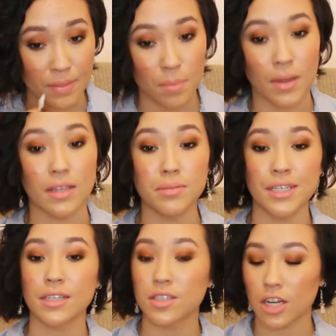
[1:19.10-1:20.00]
my
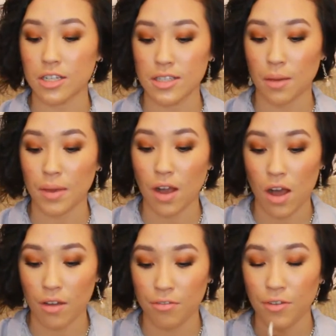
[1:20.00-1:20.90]
lipstick starts coming
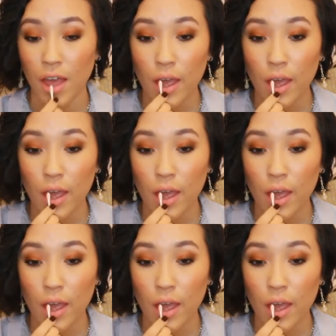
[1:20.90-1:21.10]
off